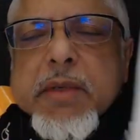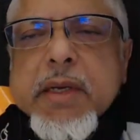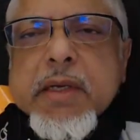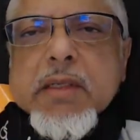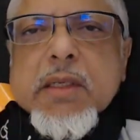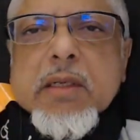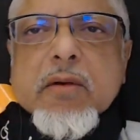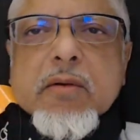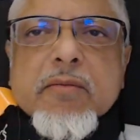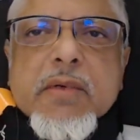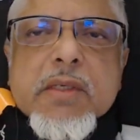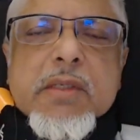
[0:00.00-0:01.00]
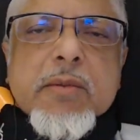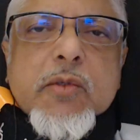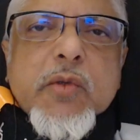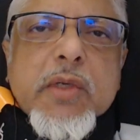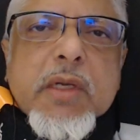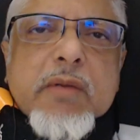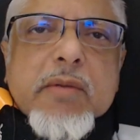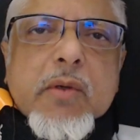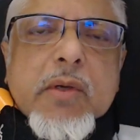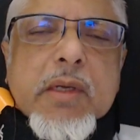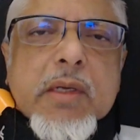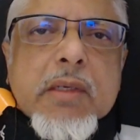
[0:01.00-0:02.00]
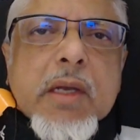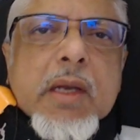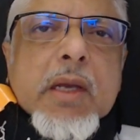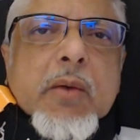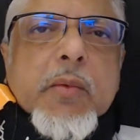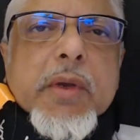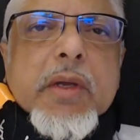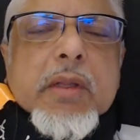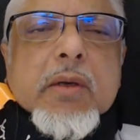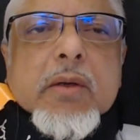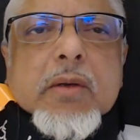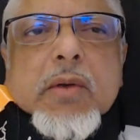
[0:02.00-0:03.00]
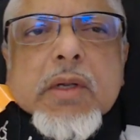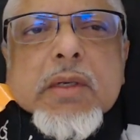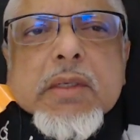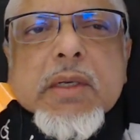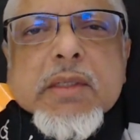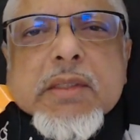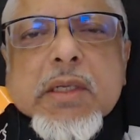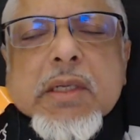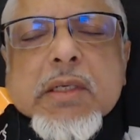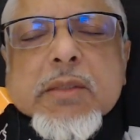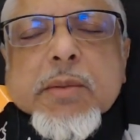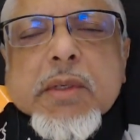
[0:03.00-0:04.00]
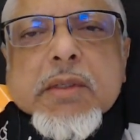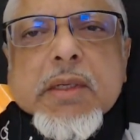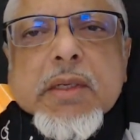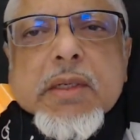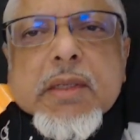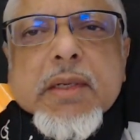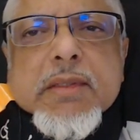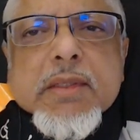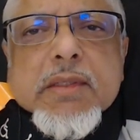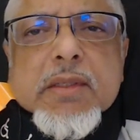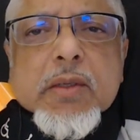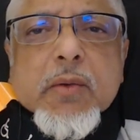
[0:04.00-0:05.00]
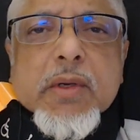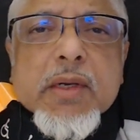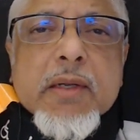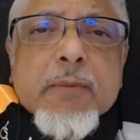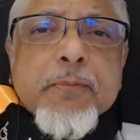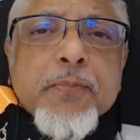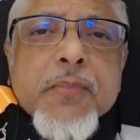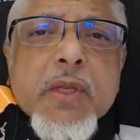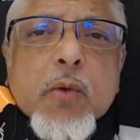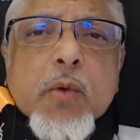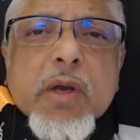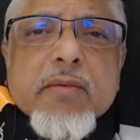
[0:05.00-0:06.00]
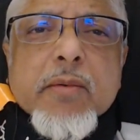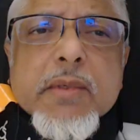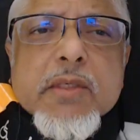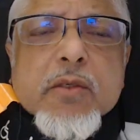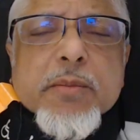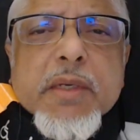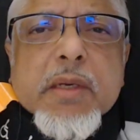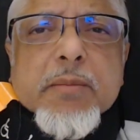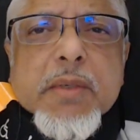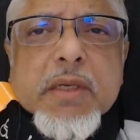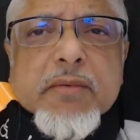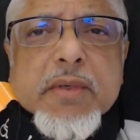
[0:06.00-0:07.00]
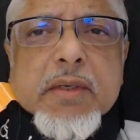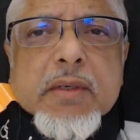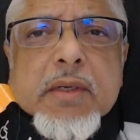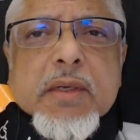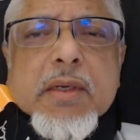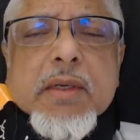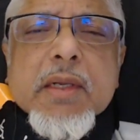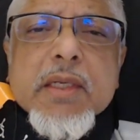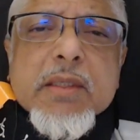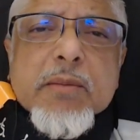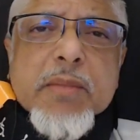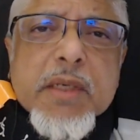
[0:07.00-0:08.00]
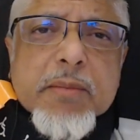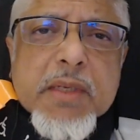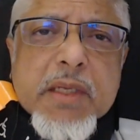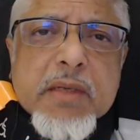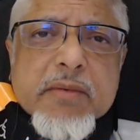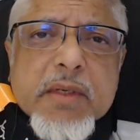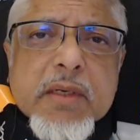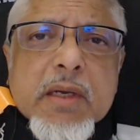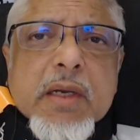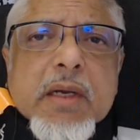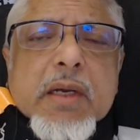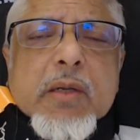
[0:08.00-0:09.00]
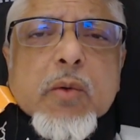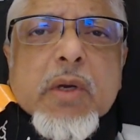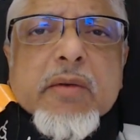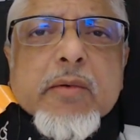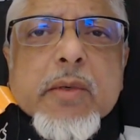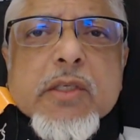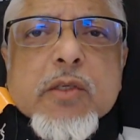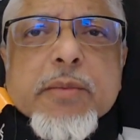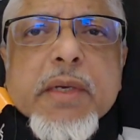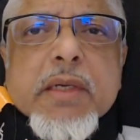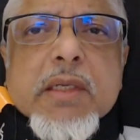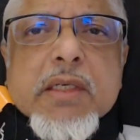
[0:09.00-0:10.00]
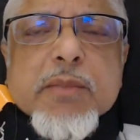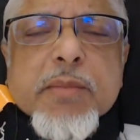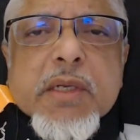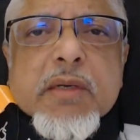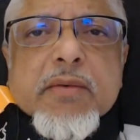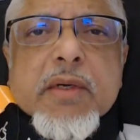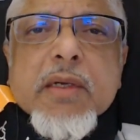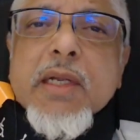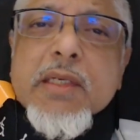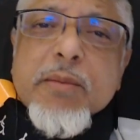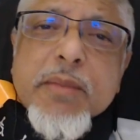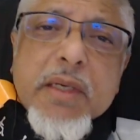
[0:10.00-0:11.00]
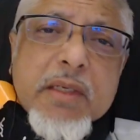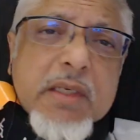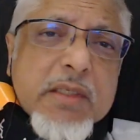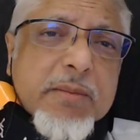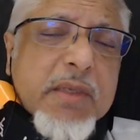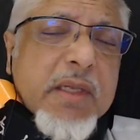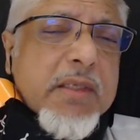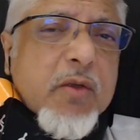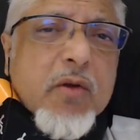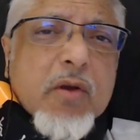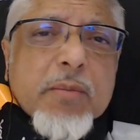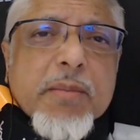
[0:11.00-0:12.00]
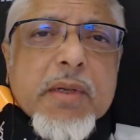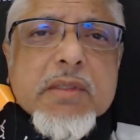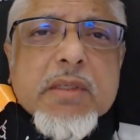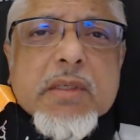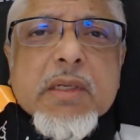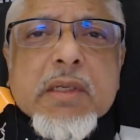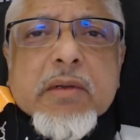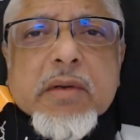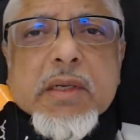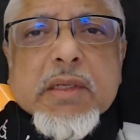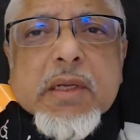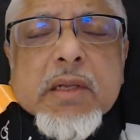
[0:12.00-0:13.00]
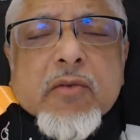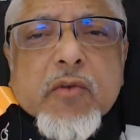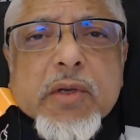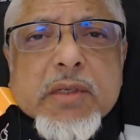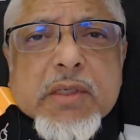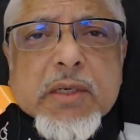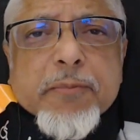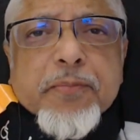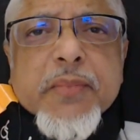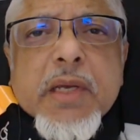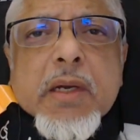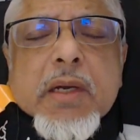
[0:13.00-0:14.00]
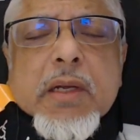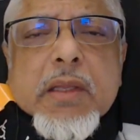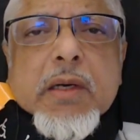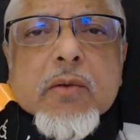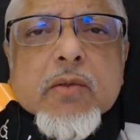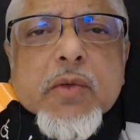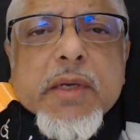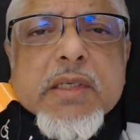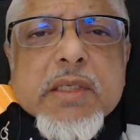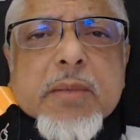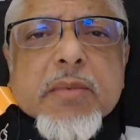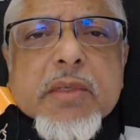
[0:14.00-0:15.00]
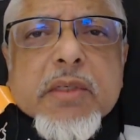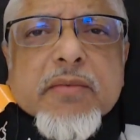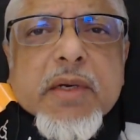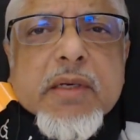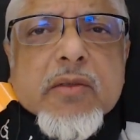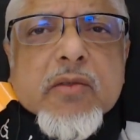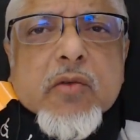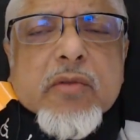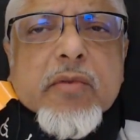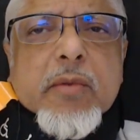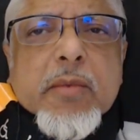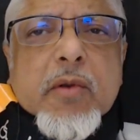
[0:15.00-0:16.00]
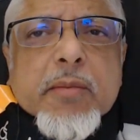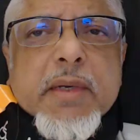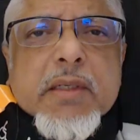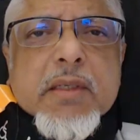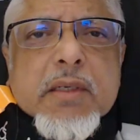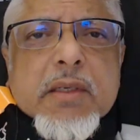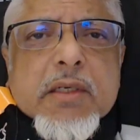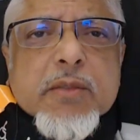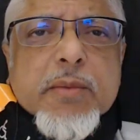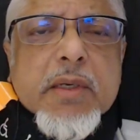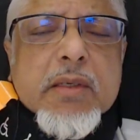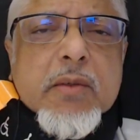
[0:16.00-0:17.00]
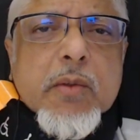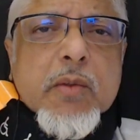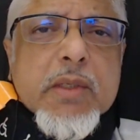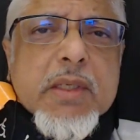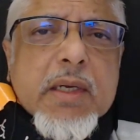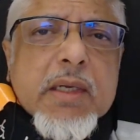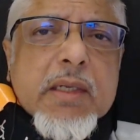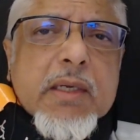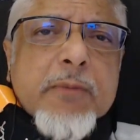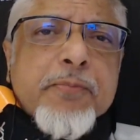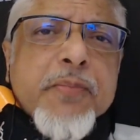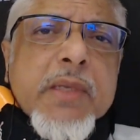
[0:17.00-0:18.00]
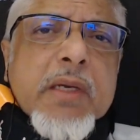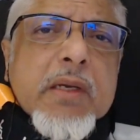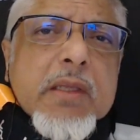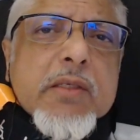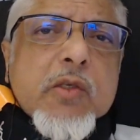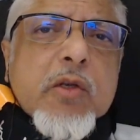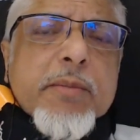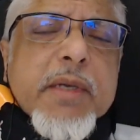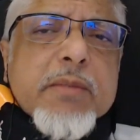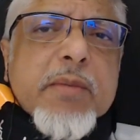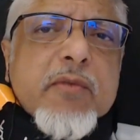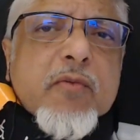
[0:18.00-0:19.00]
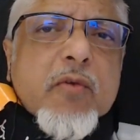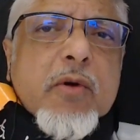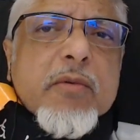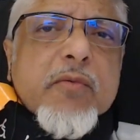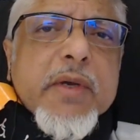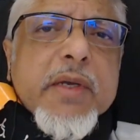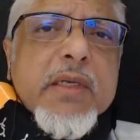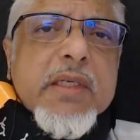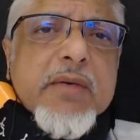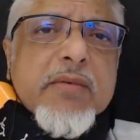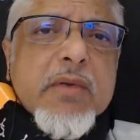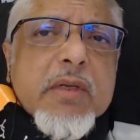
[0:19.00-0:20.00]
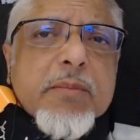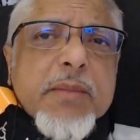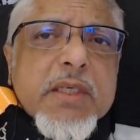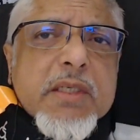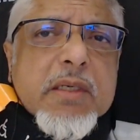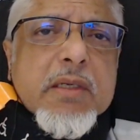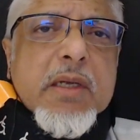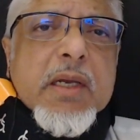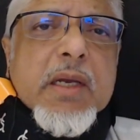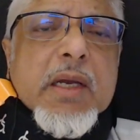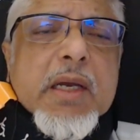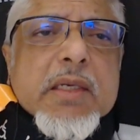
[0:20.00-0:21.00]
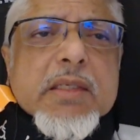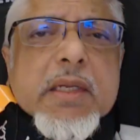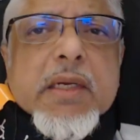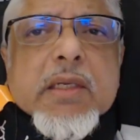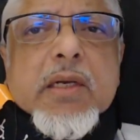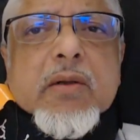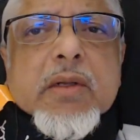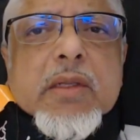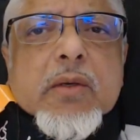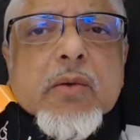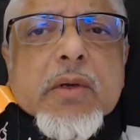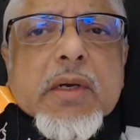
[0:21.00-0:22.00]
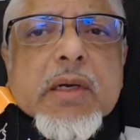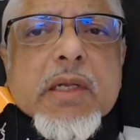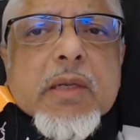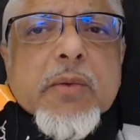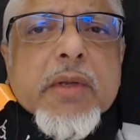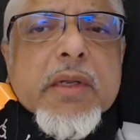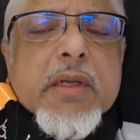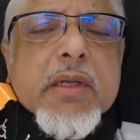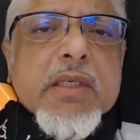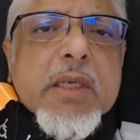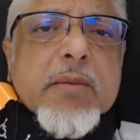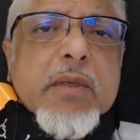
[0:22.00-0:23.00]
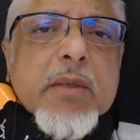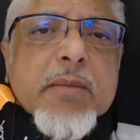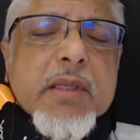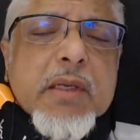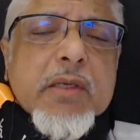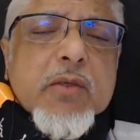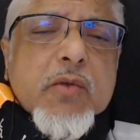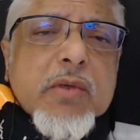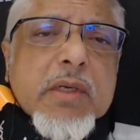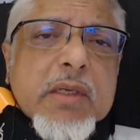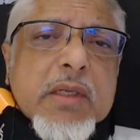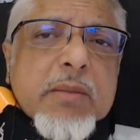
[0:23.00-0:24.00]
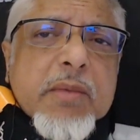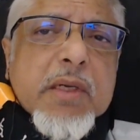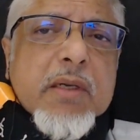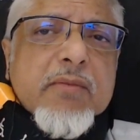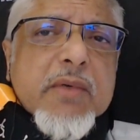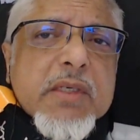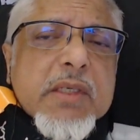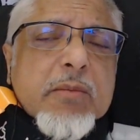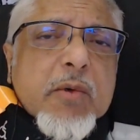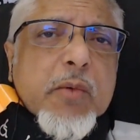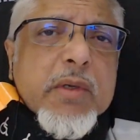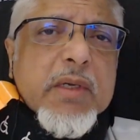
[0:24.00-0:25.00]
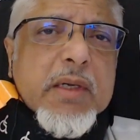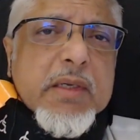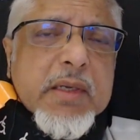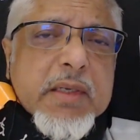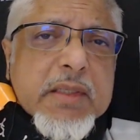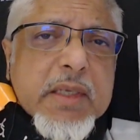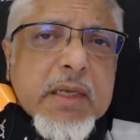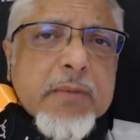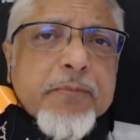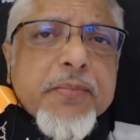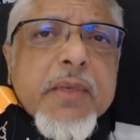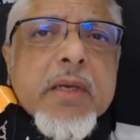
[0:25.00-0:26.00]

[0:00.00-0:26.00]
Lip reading: number 18 or verse number 29 of the Quran, where the Quran tells, Allah subhanahu wa ta'ala tells us in the Quran, whoever wants to be a believer, let him be a believer, and whoever wants to be a disbeliever, let him be a disbeliever. There is no compulsion in religion. Those who accept the divine truth from Almighty Allah subhanahu wa ta'ala, this group has been formed for a definite mission as laid down in the Quran, and we read in chapter number 3, Surah Al-Imran, verse number 110,